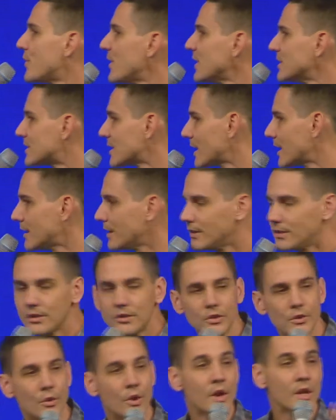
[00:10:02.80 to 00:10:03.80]
things that I need to
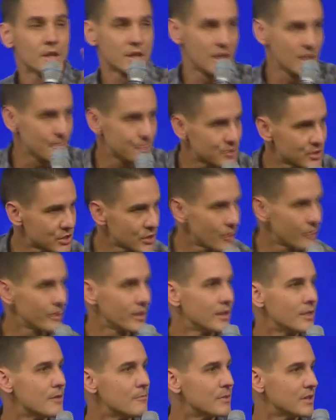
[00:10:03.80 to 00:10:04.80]
do. Keep sowing
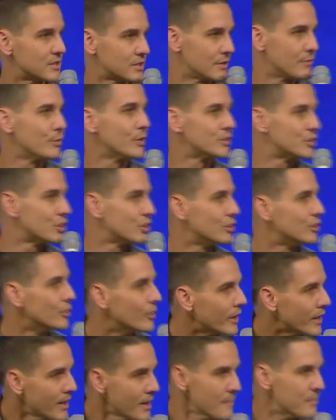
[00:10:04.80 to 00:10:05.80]
in the midst of what you're
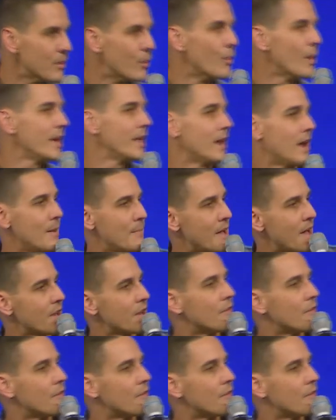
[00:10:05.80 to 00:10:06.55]
doing. But wait, I'm out